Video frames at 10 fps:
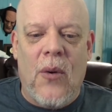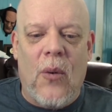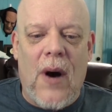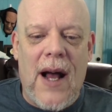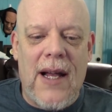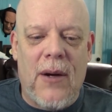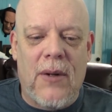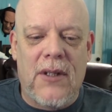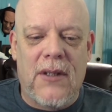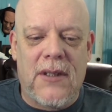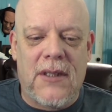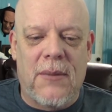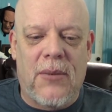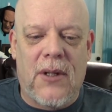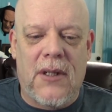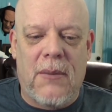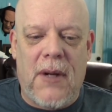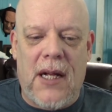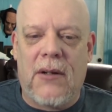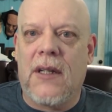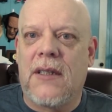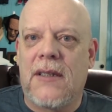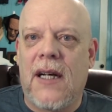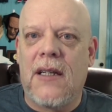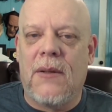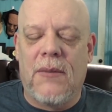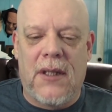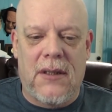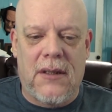Why, I wonder, is this important to Madara to tell him?